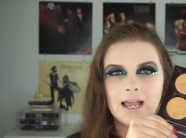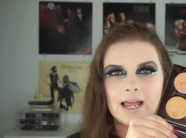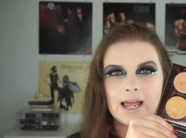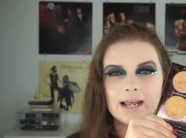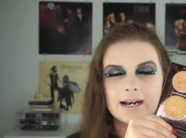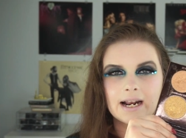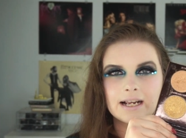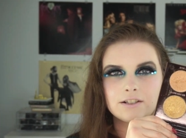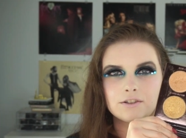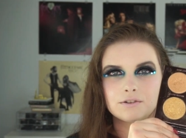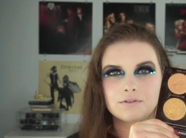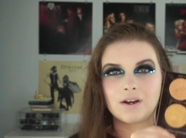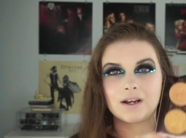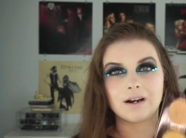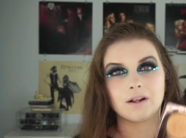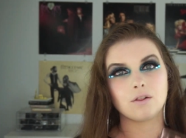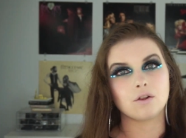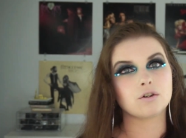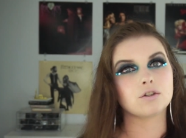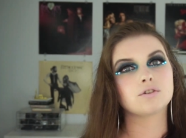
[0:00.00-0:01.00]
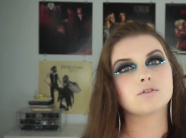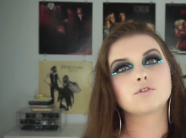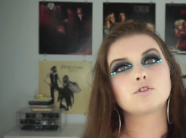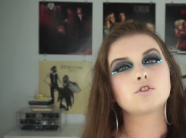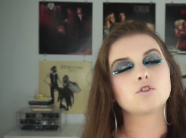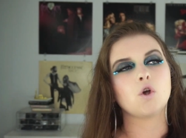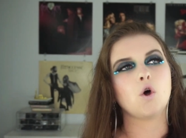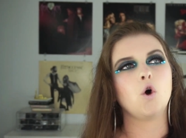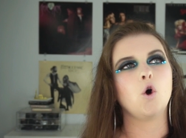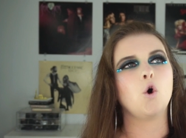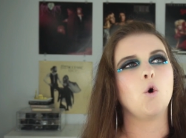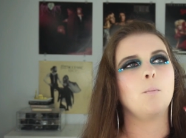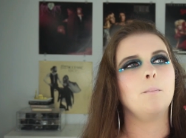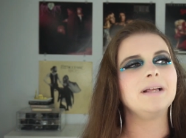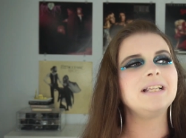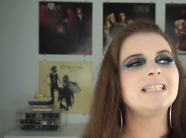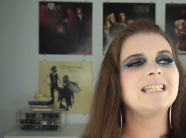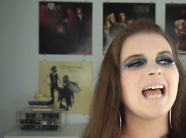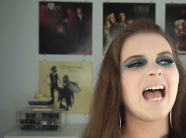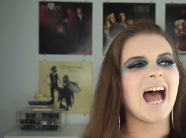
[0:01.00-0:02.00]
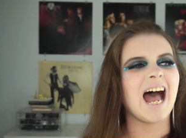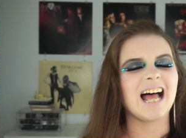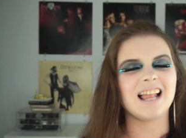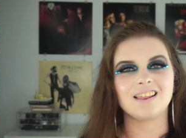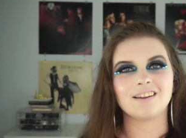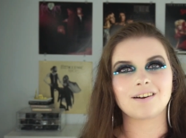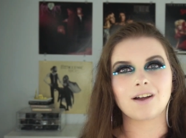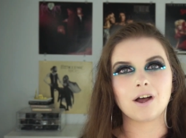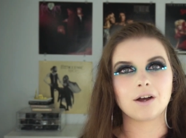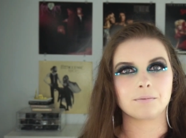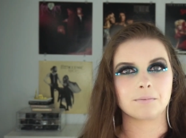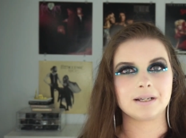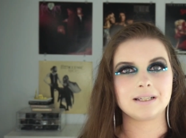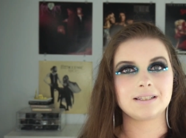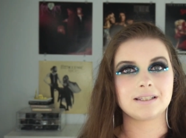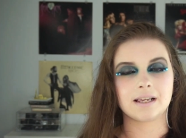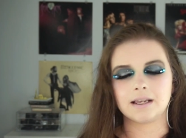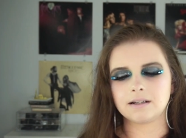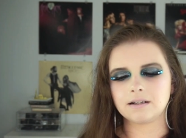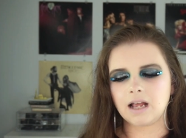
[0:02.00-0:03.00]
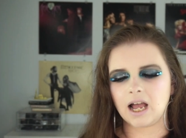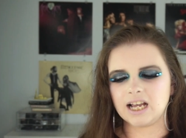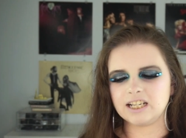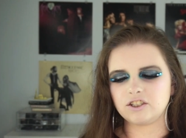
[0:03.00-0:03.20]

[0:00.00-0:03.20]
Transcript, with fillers: and I just find it looks so metallic on my skin.